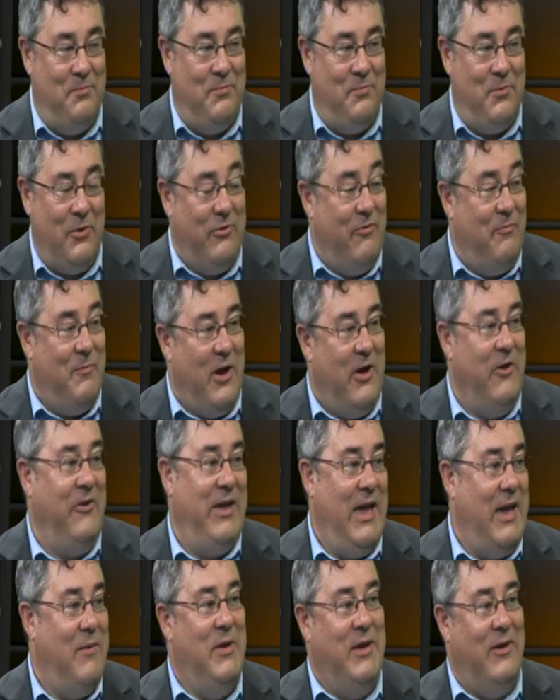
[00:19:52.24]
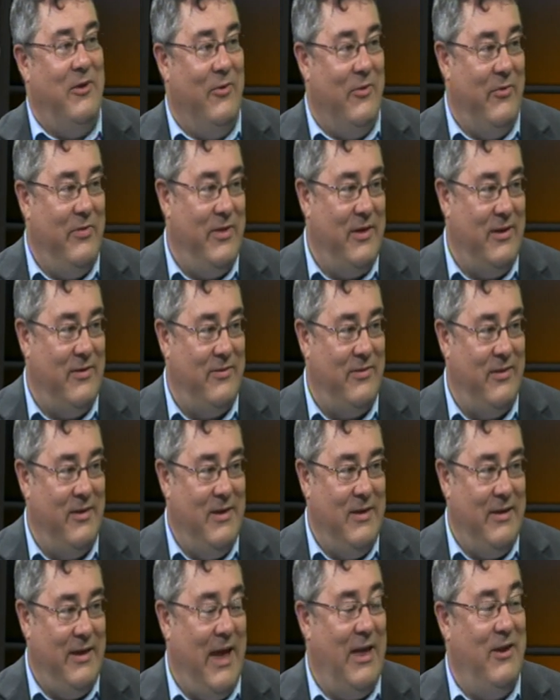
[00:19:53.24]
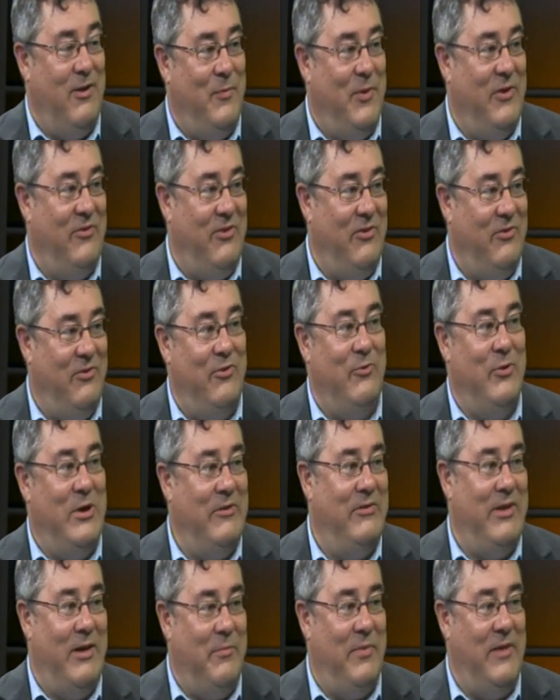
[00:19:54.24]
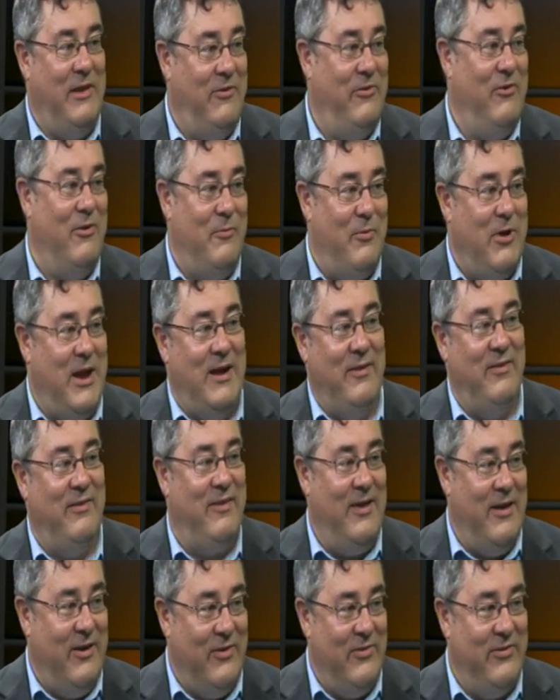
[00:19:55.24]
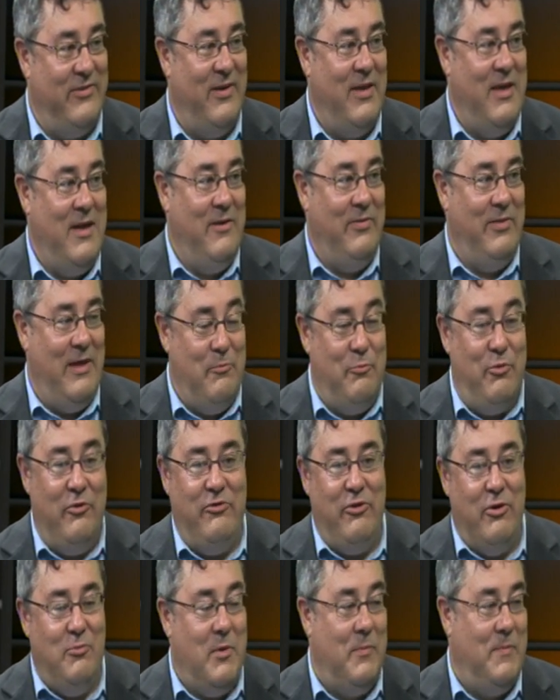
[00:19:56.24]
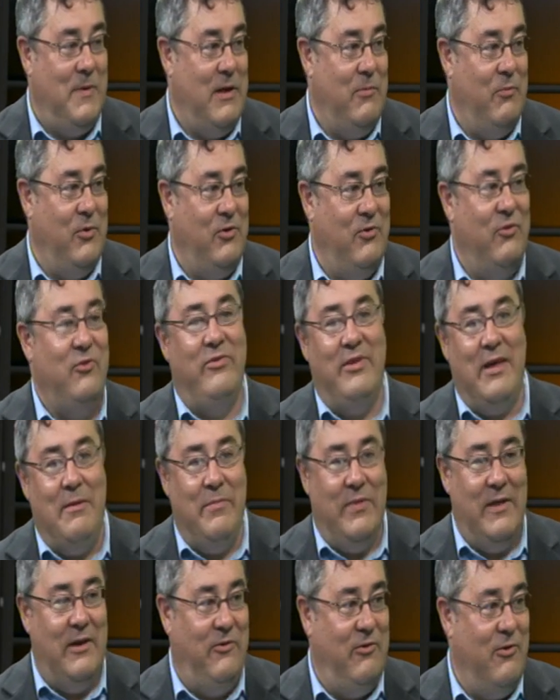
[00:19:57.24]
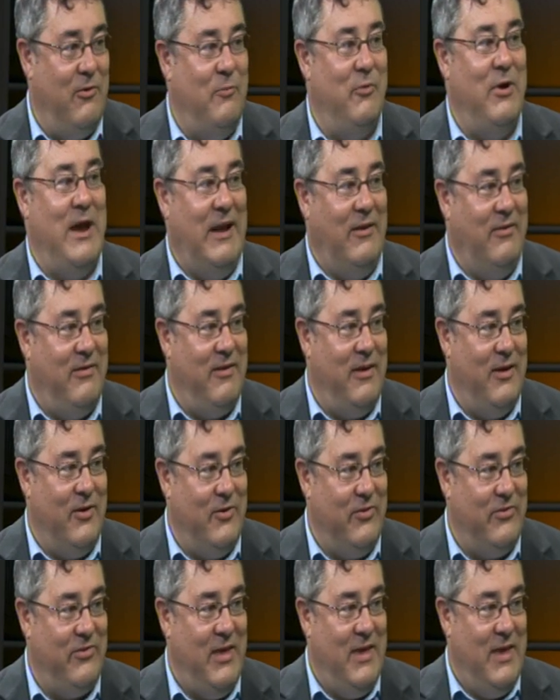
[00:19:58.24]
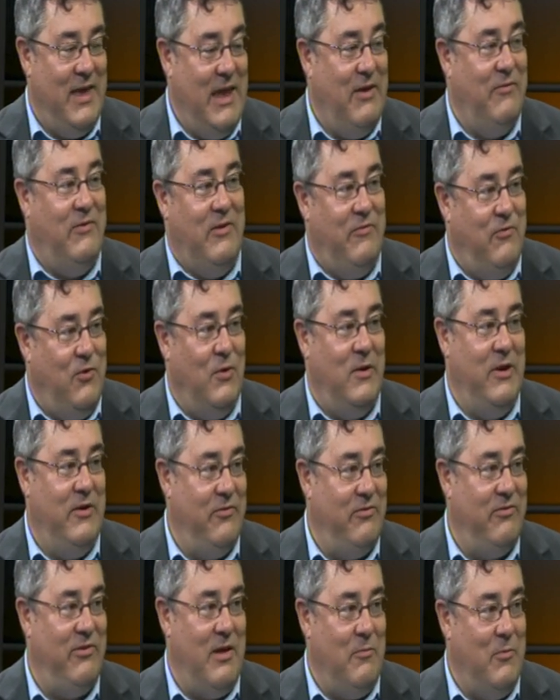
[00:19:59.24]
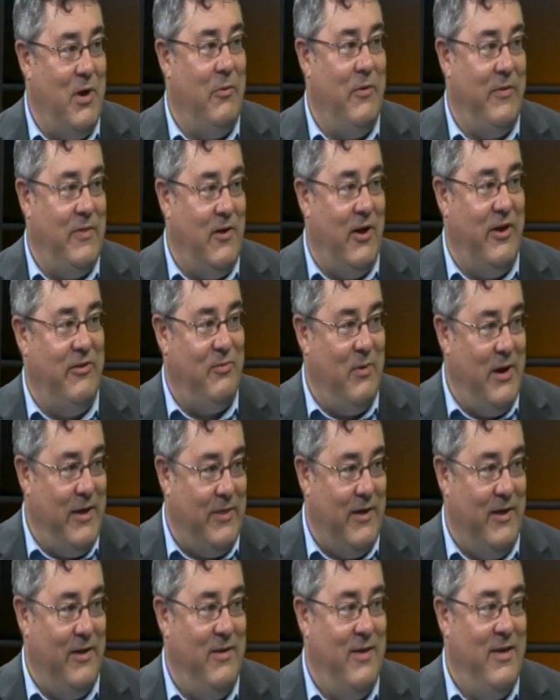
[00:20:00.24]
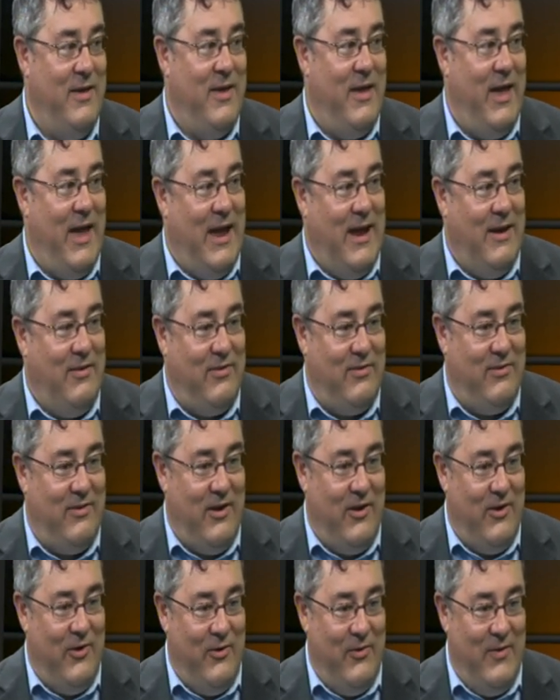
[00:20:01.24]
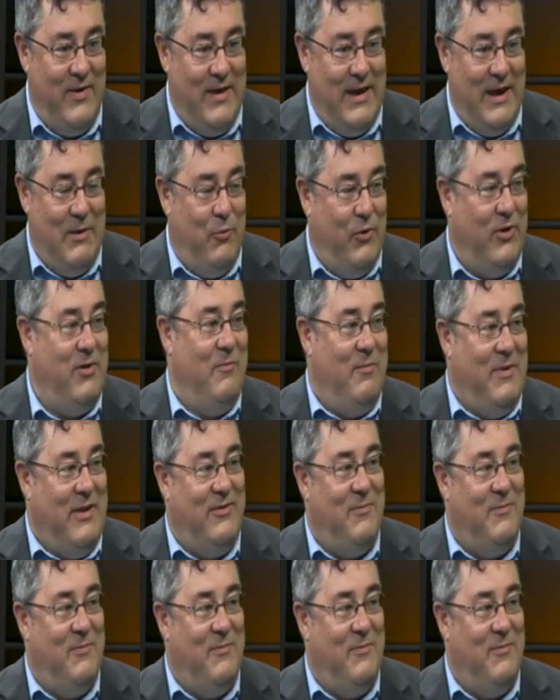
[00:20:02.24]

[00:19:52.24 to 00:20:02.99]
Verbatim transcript: sort of biochemical, that cannabis is doing something to your brain cells, then presumably it would do something to your brain cells even if you lived somewhere with nice weather. And so it wouldn't be